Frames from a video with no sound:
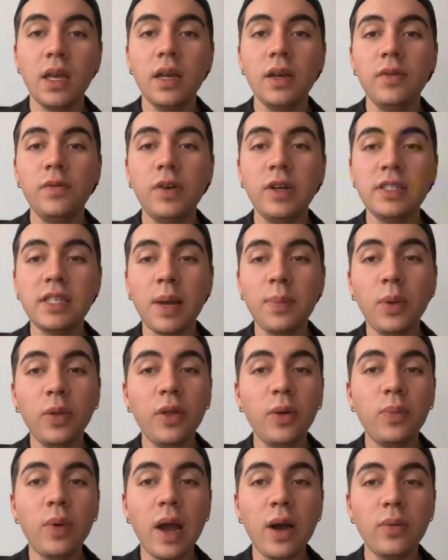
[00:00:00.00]
For example,
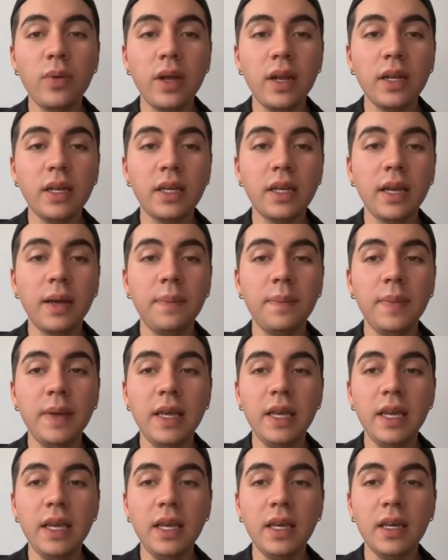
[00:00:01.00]
the rounded can
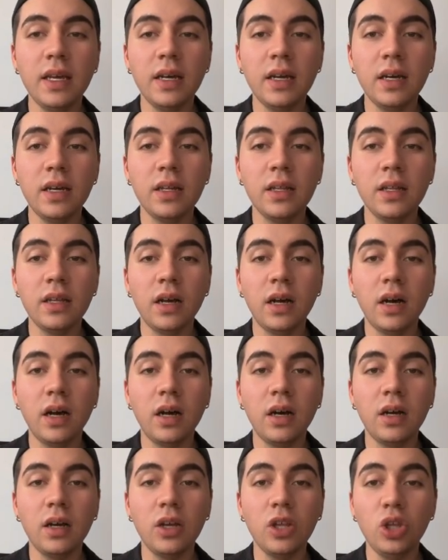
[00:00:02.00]
be
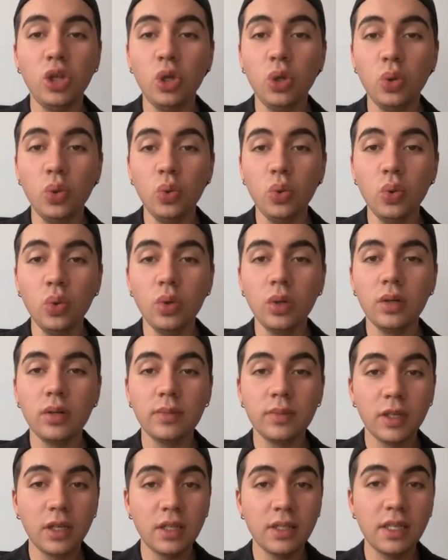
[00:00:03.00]
U,
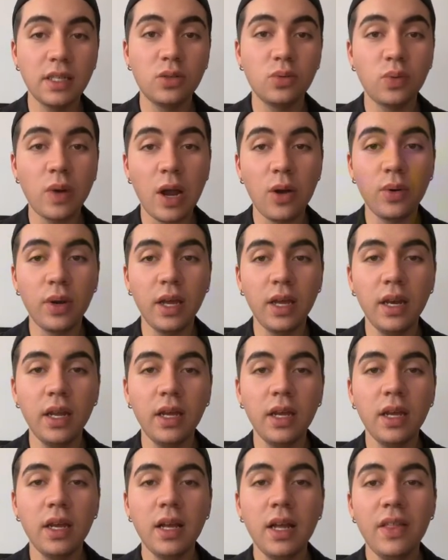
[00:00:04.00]
because it's rounded.
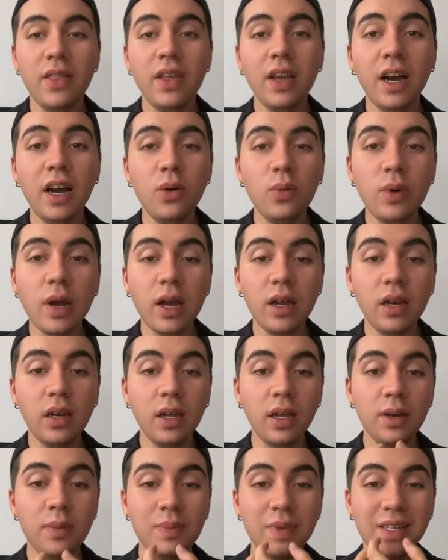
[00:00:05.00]
The
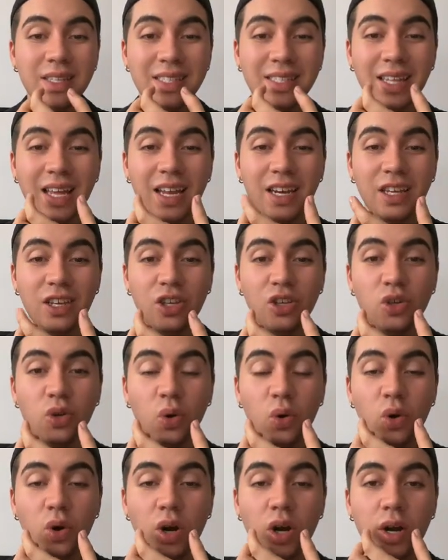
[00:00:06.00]
unrounded means that
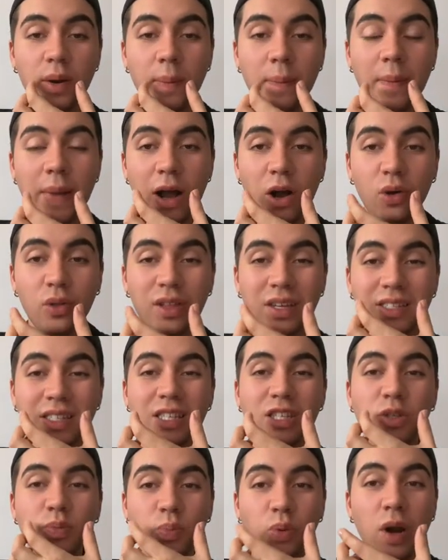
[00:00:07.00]
your mouth is a
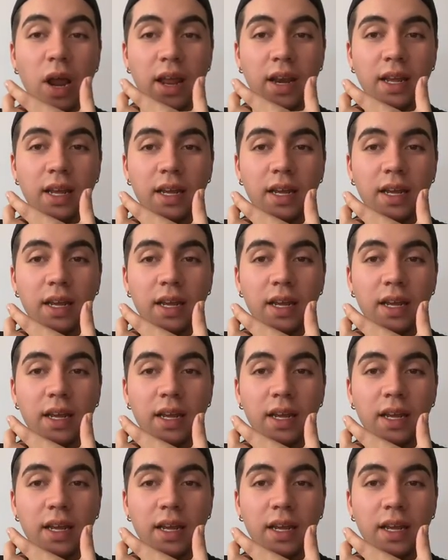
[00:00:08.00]
spread,